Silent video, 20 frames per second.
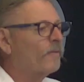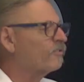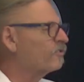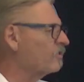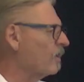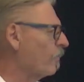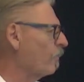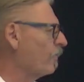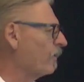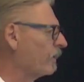
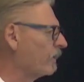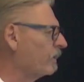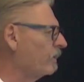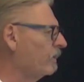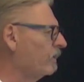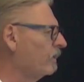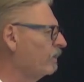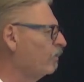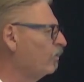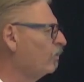something
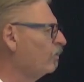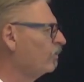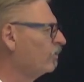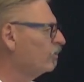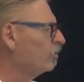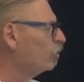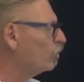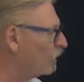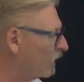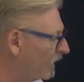
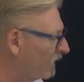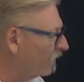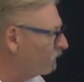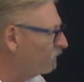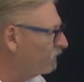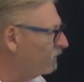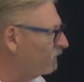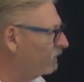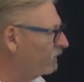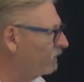to
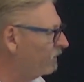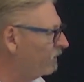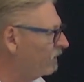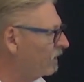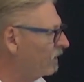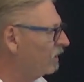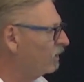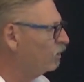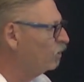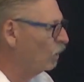give.
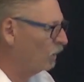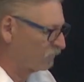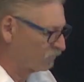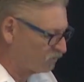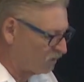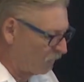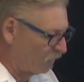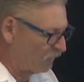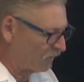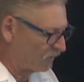You have
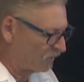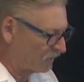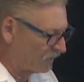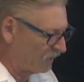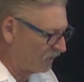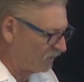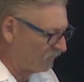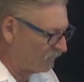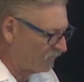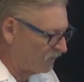something to
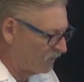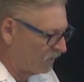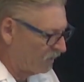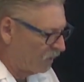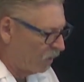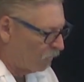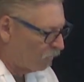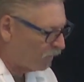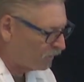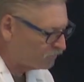give.
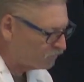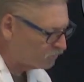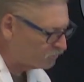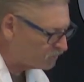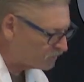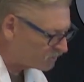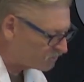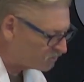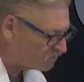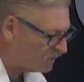But to
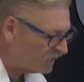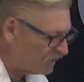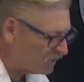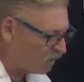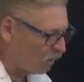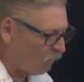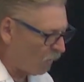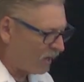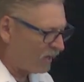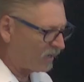succeed in
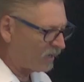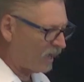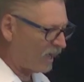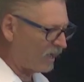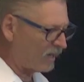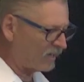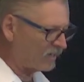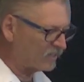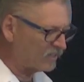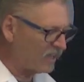the way
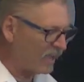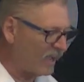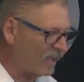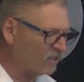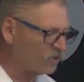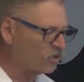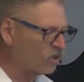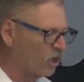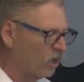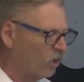God
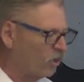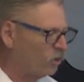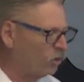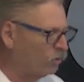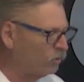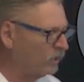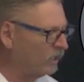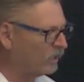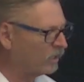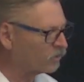intends, you
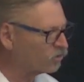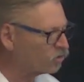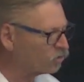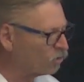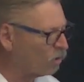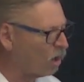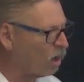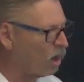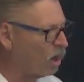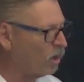need a
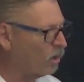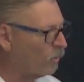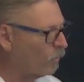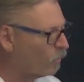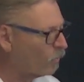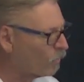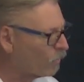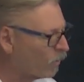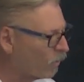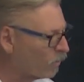strong
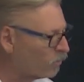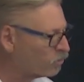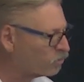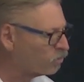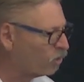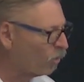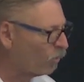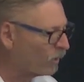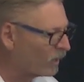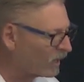
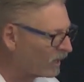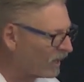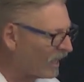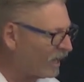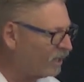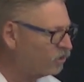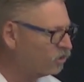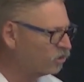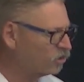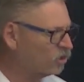personal
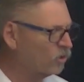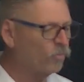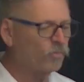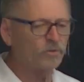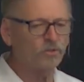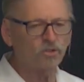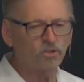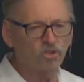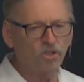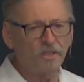relationship
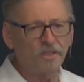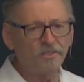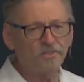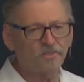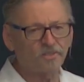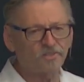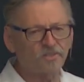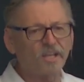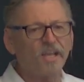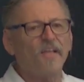with
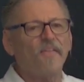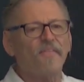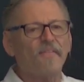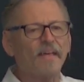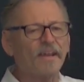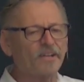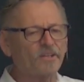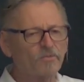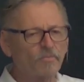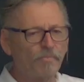Jesus
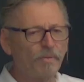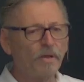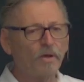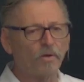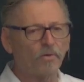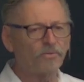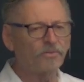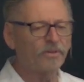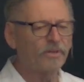that is built